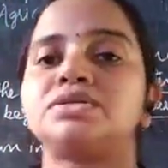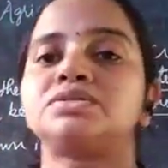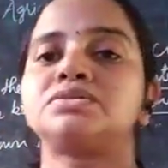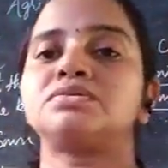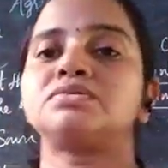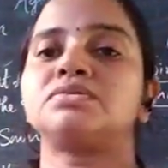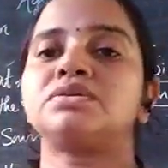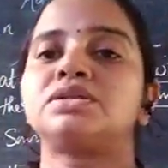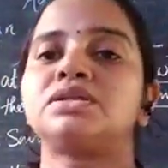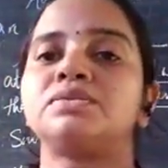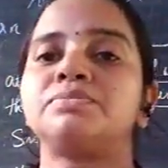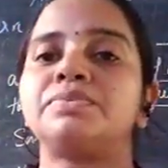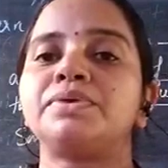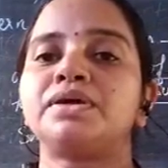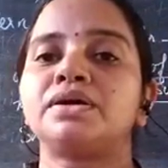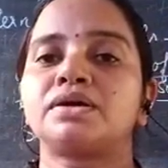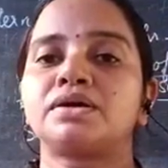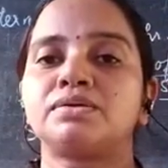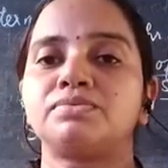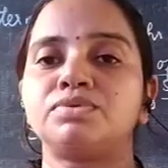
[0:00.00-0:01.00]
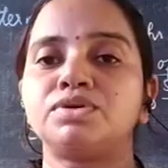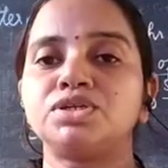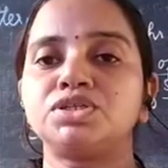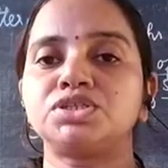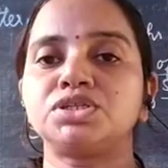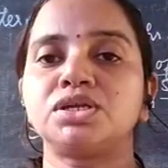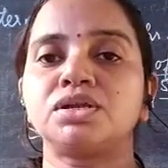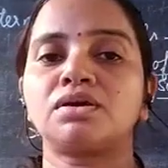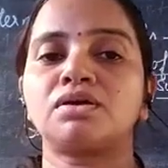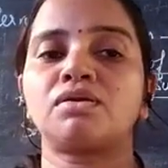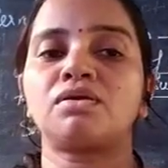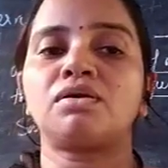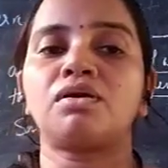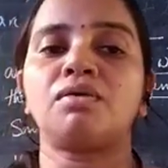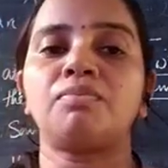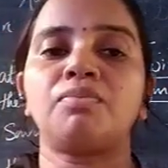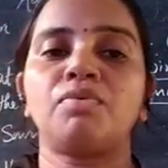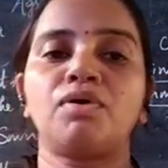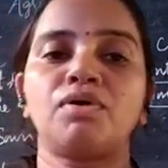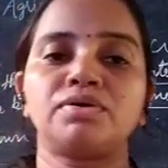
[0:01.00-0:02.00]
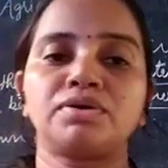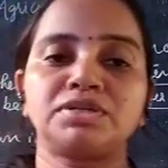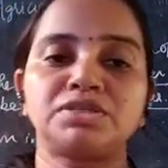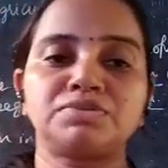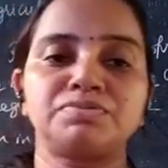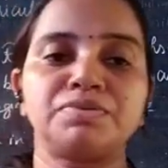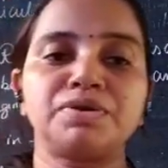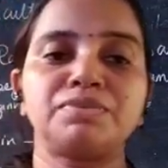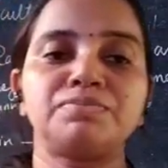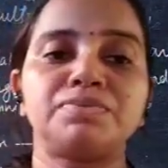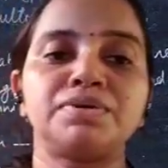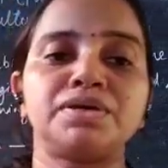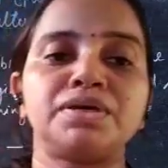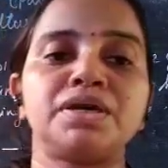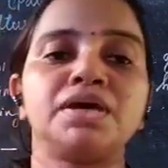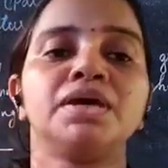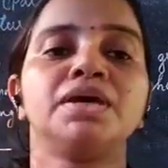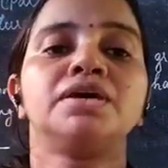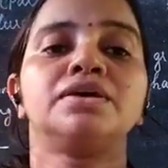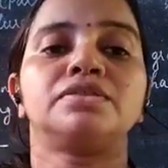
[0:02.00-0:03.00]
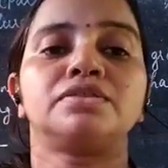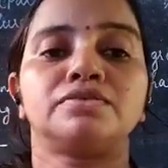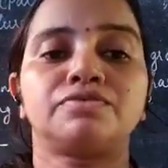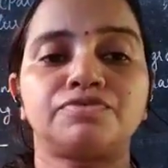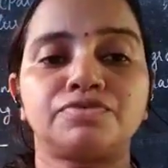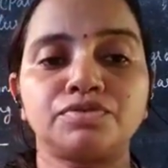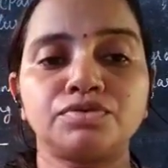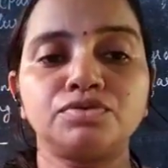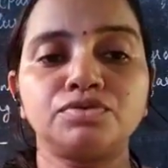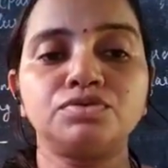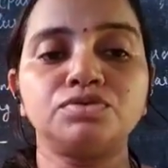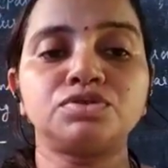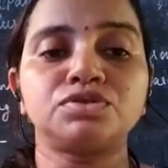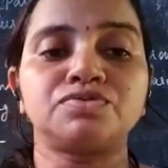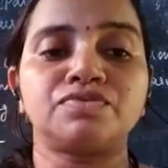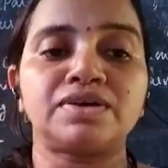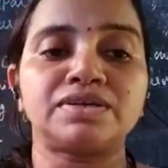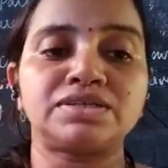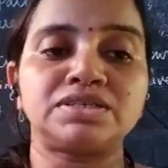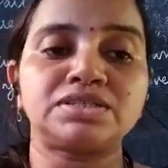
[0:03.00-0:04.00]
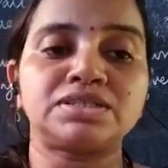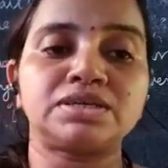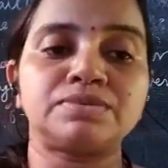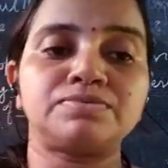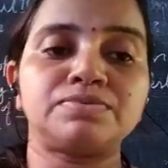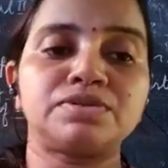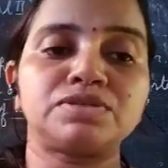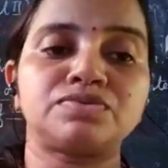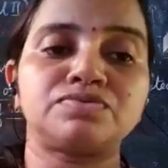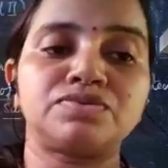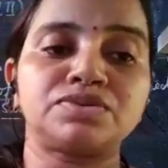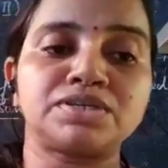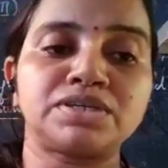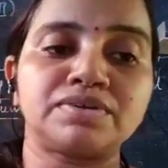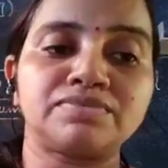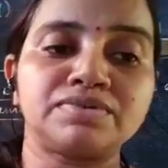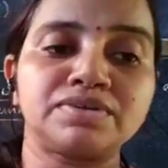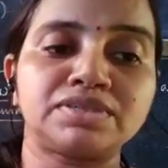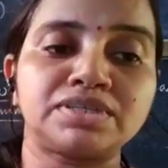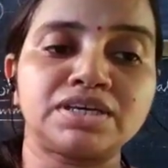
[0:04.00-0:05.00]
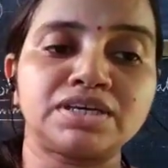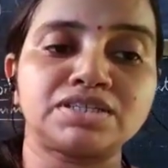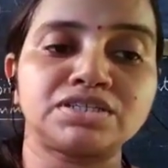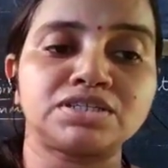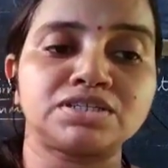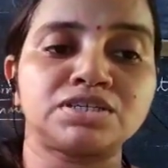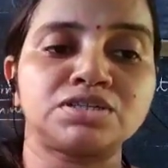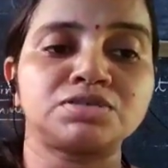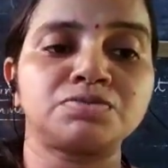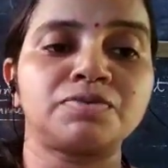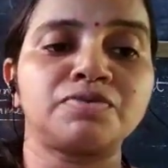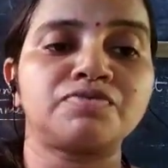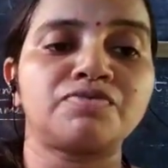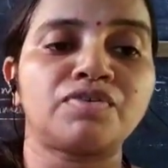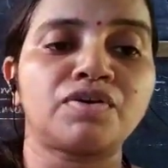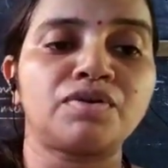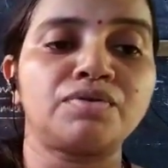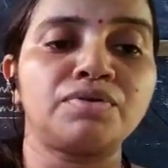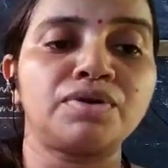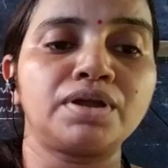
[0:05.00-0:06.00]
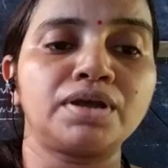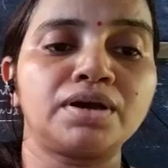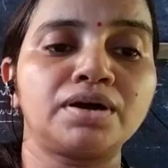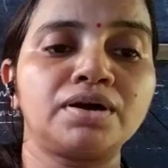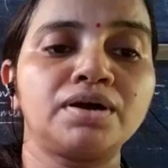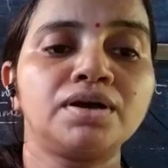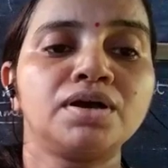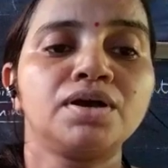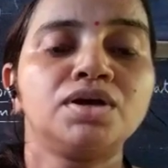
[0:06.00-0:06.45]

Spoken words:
it will be a commercial crop, or it may be the fruits, vegetables, whichever things it is will found here.